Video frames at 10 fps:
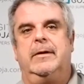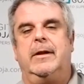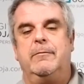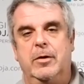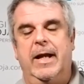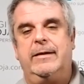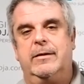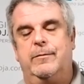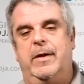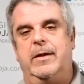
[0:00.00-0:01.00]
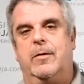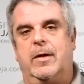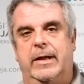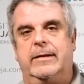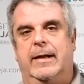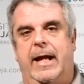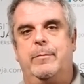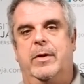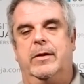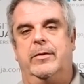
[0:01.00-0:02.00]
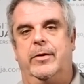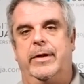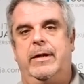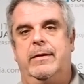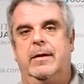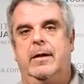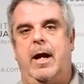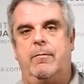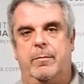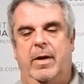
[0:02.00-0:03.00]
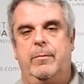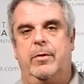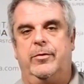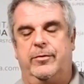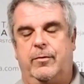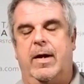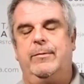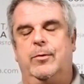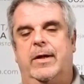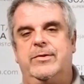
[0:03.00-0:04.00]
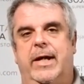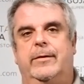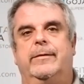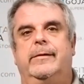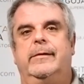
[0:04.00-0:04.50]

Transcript: If you like this video, click the like button underneath, and remember, subscribe to our channel.